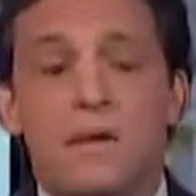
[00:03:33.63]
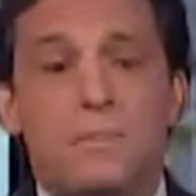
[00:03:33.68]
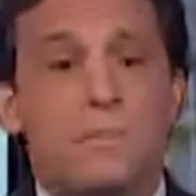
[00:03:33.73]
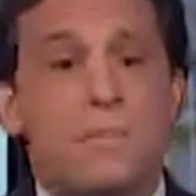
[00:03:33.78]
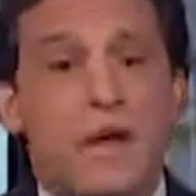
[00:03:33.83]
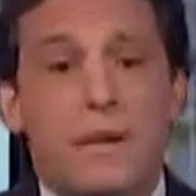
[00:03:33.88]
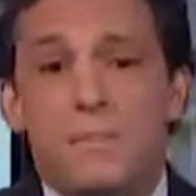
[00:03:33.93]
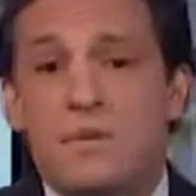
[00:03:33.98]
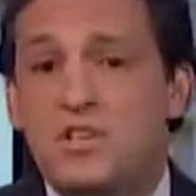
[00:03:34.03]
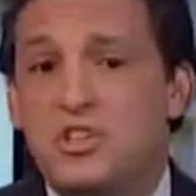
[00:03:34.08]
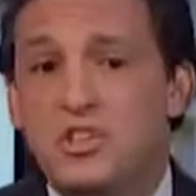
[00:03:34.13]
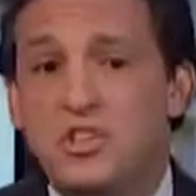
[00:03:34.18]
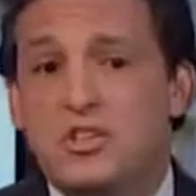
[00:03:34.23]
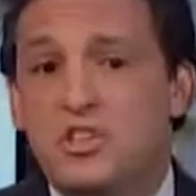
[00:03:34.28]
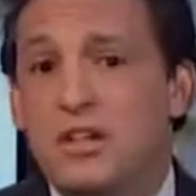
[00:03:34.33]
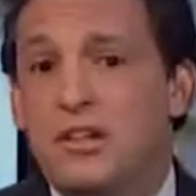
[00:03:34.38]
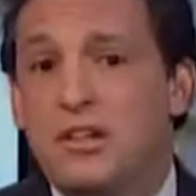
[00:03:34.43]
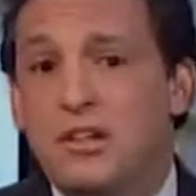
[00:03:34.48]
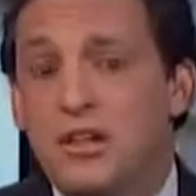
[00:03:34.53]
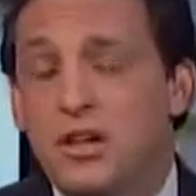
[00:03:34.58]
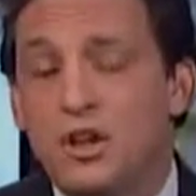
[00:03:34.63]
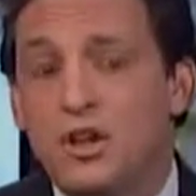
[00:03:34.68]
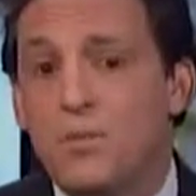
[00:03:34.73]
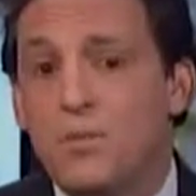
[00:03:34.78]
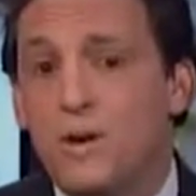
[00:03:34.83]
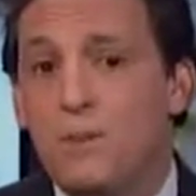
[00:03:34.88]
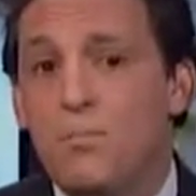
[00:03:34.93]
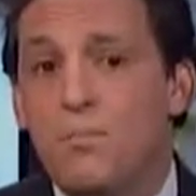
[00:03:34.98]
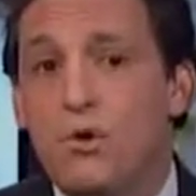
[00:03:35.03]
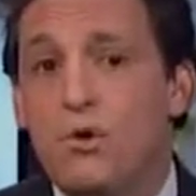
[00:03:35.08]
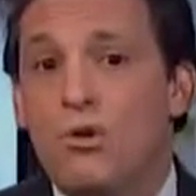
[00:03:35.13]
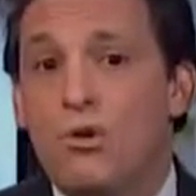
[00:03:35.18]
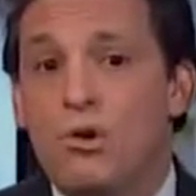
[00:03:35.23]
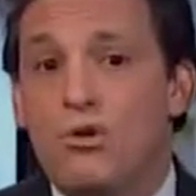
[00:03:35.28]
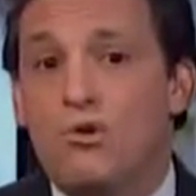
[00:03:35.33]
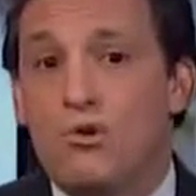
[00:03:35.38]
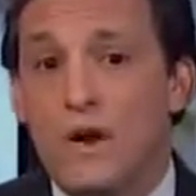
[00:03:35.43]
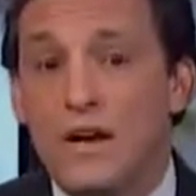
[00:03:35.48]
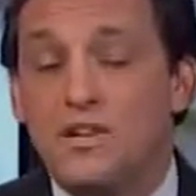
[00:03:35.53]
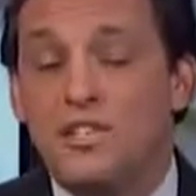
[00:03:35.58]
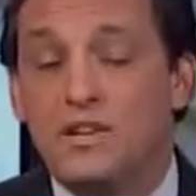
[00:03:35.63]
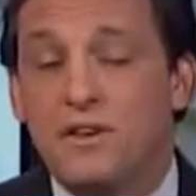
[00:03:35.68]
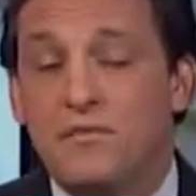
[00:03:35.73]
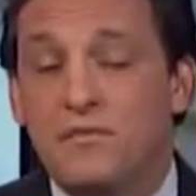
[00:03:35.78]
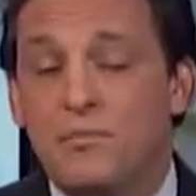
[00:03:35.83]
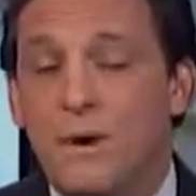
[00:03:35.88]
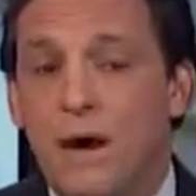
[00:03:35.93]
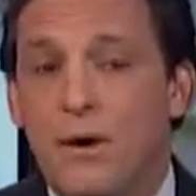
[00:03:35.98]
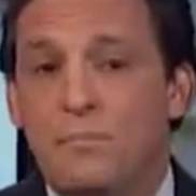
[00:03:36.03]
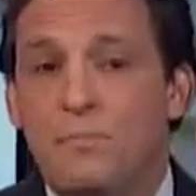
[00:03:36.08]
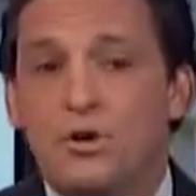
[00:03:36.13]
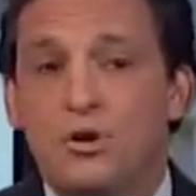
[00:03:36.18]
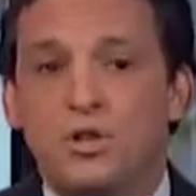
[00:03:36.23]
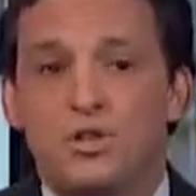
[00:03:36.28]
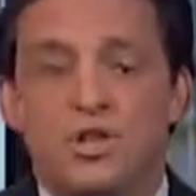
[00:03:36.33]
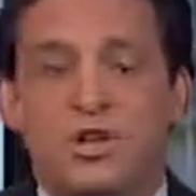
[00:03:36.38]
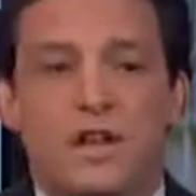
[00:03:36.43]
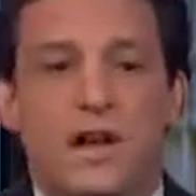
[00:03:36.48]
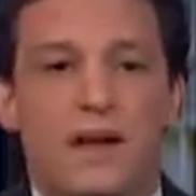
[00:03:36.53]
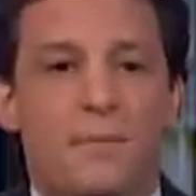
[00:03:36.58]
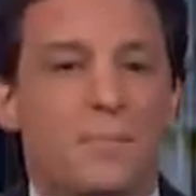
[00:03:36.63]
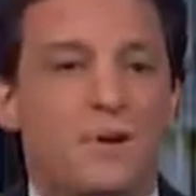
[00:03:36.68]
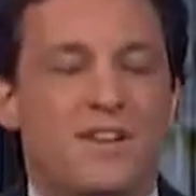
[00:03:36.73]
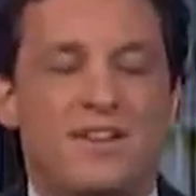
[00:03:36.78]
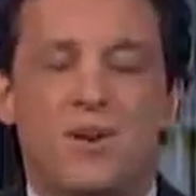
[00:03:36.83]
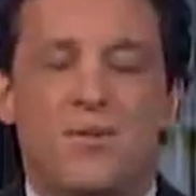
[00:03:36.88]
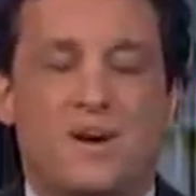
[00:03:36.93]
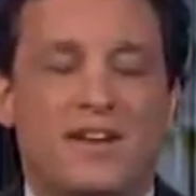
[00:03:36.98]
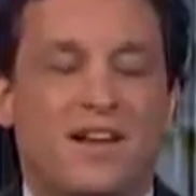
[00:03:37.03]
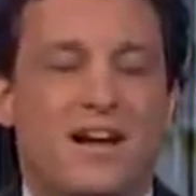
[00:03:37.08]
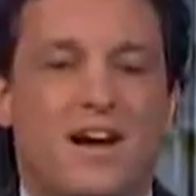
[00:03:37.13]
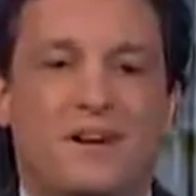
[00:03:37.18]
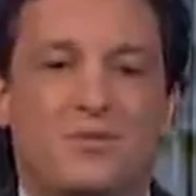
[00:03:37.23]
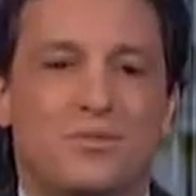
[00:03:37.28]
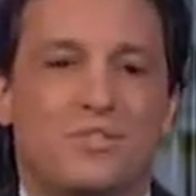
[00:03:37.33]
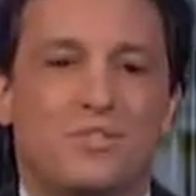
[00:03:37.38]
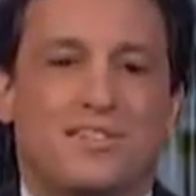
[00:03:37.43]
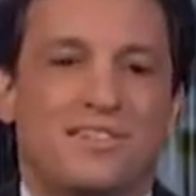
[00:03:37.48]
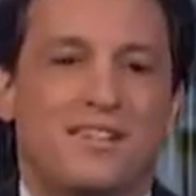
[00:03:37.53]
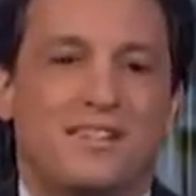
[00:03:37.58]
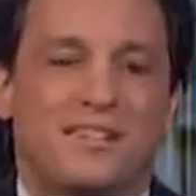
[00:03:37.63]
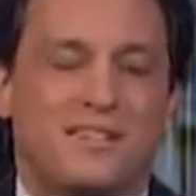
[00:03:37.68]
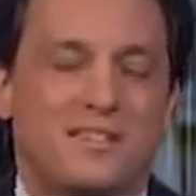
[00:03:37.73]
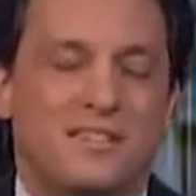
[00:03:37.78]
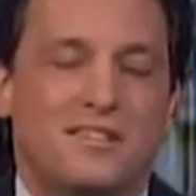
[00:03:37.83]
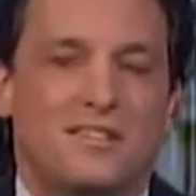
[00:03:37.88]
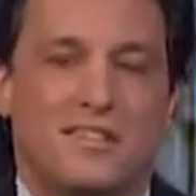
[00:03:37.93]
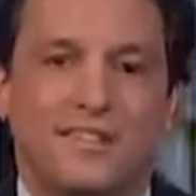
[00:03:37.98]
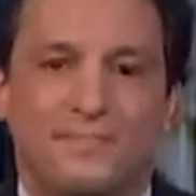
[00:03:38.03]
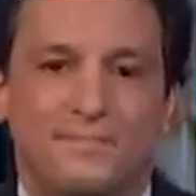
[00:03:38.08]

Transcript: Maybe she's a little bit more aggressive about pushing it on, but you know what? Congress isn't listening.